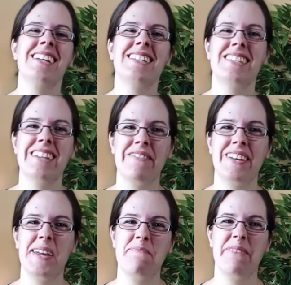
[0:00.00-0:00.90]

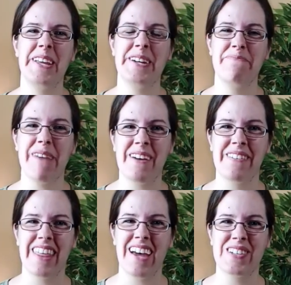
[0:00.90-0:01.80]
Stephanie and Peter back with
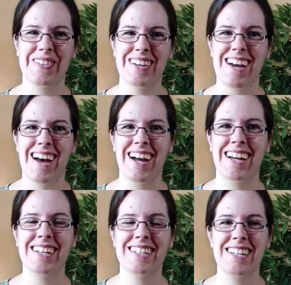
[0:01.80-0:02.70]
Outdoor Dog
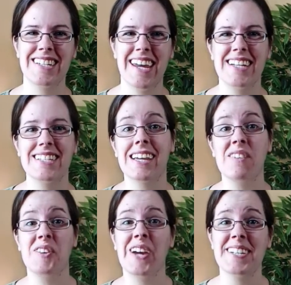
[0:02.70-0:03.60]
today to give
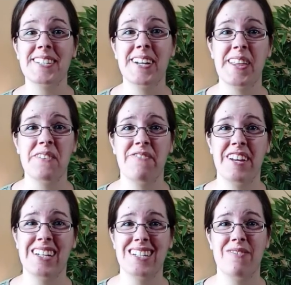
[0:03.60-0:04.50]
you guys another
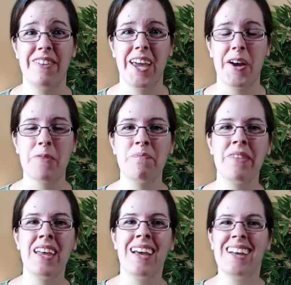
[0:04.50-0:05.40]
fitness video.
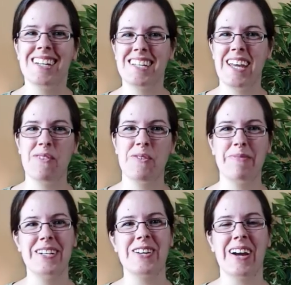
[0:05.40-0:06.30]
Today we'll
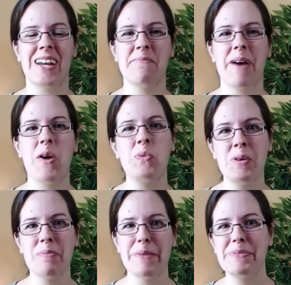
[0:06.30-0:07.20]
be talking about
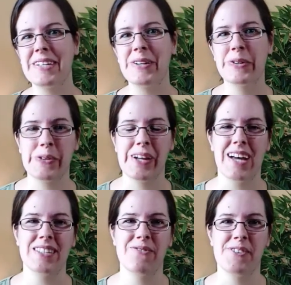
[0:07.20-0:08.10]
warm-ups and
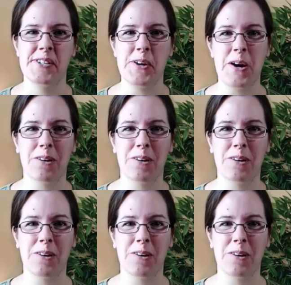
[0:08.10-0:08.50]
cool-downs for your dog.